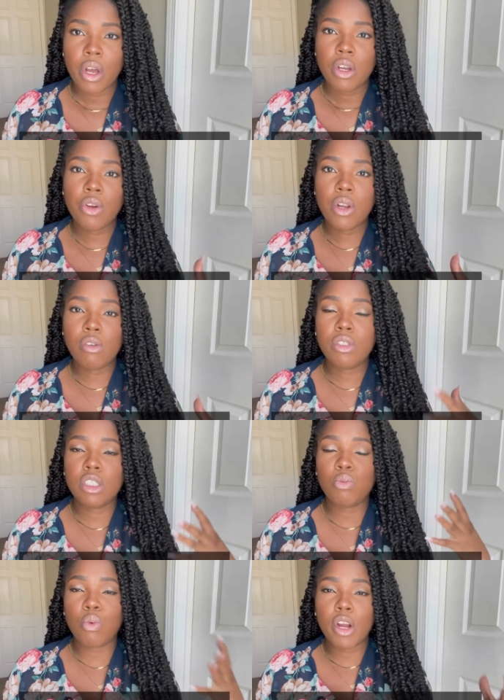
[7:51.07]
You know,
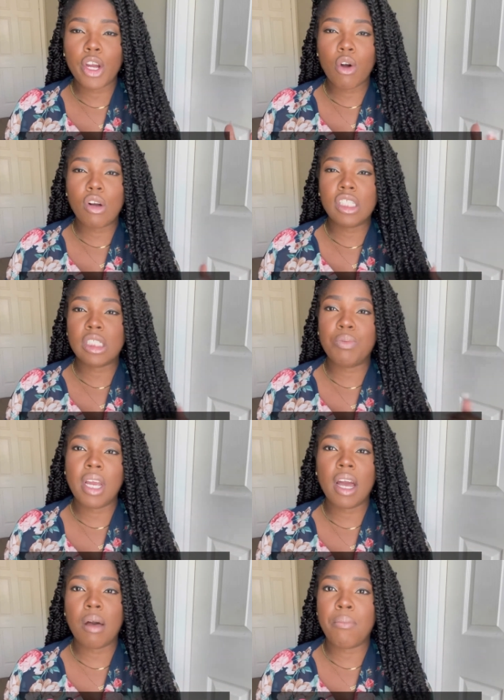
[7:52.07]
just working on just
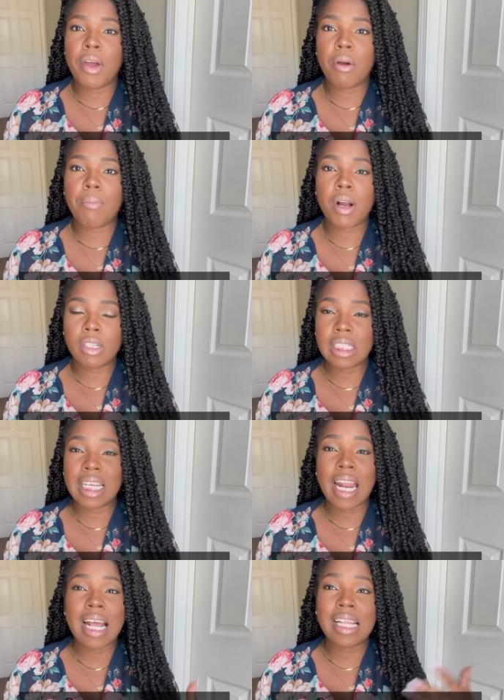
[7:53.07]
being a better
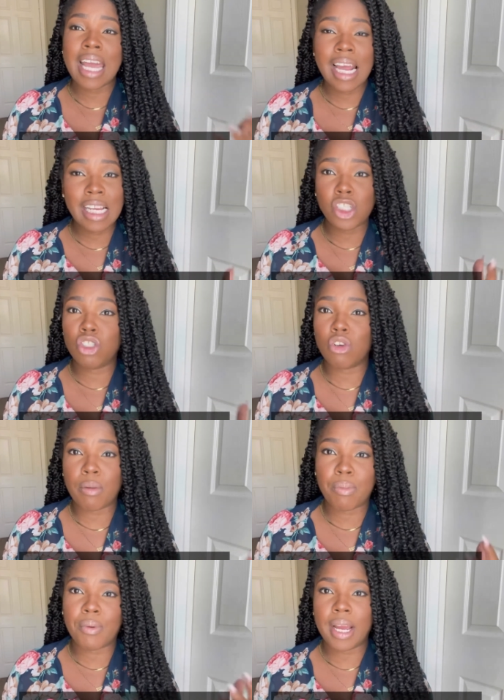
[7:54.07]
person. That is your
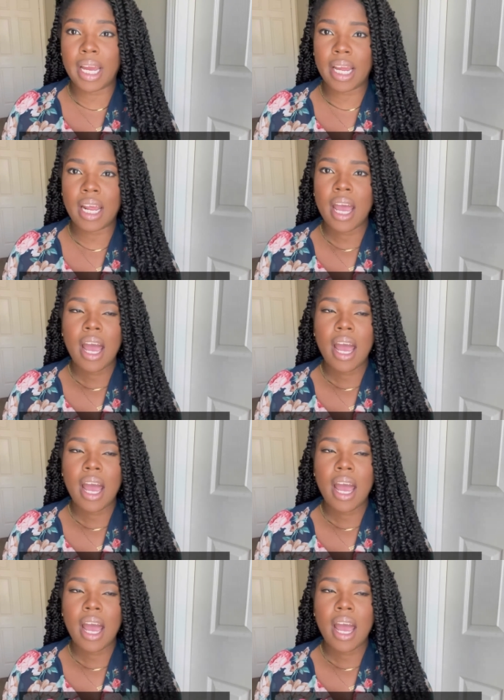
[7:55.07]
brand.